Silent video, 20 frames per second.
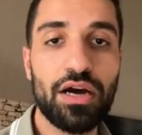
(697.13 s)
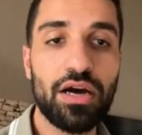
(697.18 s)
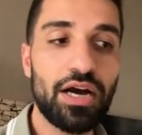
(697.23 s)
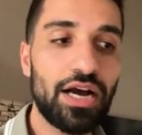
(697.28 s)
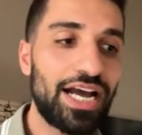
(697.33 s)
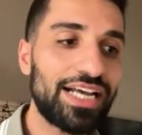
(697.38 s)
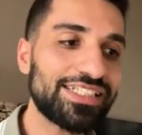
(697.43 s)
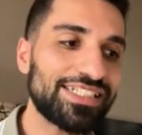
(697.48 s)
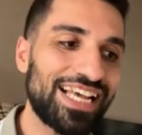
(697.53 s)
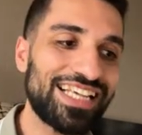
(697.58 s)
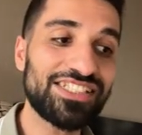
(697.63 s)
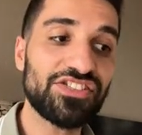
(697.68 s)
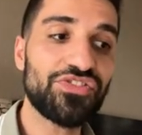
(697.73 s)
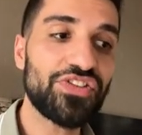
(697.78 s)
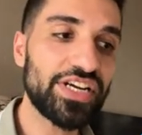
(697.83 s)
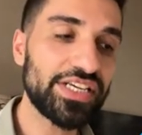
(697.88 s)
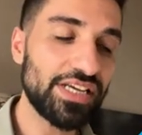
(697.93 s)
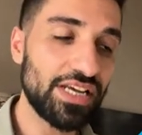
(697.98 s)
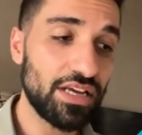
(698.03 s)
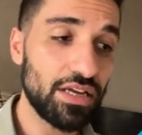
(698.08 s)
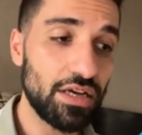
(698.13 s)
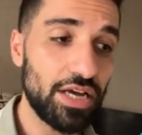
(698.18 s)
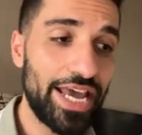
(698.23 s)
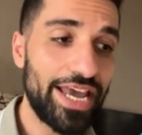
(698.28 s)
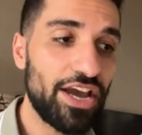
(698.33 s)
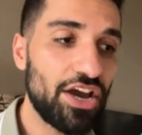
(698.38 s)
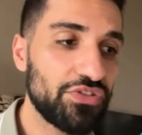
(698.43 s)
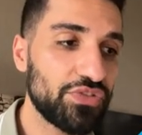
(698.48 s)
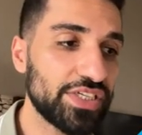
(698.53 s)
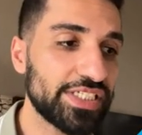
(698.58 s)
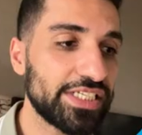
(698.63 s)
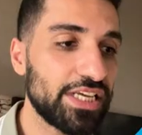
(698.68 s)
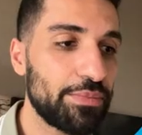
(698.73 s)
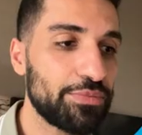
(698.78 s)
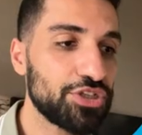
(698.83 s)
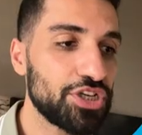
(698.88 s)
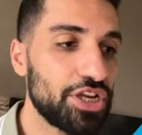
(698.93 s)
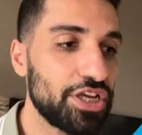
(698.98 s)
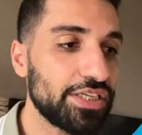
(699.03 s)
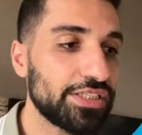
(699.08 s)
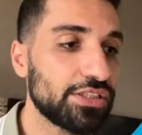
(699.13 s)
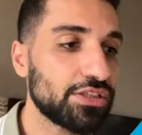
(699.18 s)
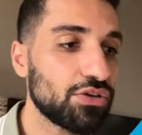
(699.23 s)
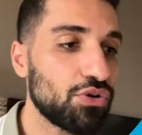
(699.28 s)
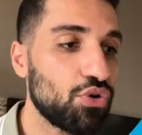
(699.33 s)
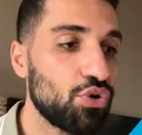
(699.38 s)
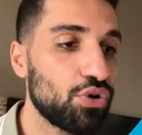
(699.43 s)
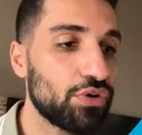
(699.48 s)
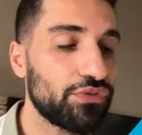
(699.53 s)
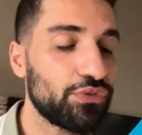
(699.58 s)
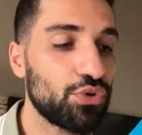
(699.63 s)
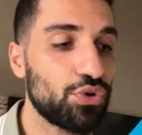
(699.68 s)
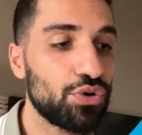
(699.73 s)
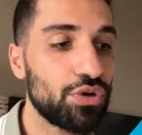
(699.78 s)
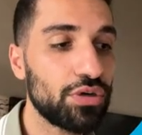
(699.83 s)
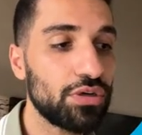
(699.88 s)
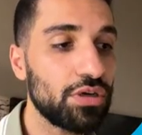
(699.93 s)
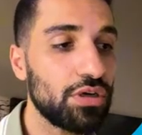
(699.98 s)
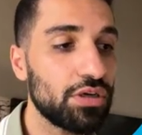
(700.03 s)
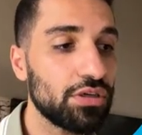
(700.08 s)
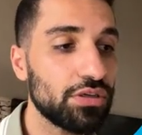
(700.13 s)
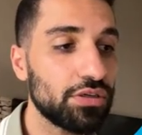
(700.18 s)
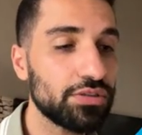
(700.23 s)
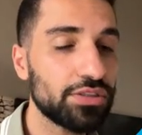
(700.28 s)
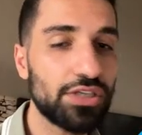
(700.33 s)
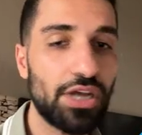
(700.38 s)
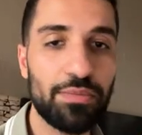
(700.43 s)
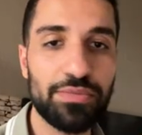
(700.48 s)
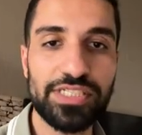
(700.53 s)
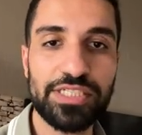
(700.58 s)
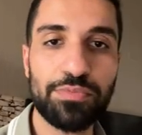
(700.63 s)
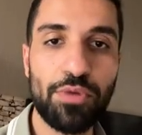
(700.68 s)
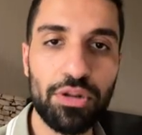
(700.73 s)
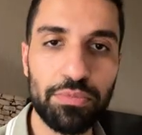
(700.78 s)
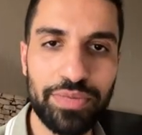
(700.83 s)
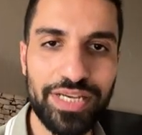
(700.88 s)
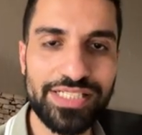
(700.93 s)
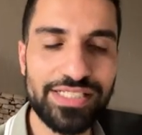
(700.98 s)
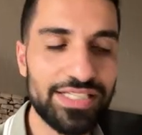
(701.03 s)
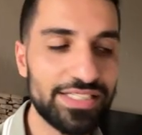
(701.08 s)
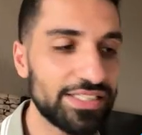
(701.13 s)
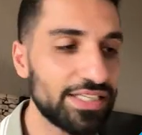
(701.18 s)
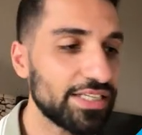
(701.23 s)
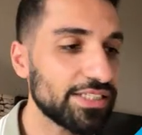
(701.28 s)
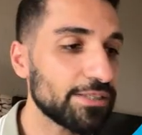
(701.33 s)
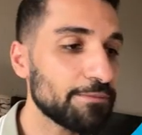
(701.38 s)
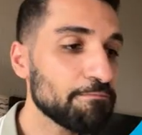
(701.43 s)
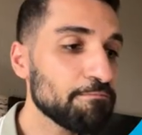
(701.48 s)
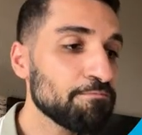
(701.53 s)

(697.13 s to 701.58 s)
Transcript: as a AI receptionist or for some small businesses,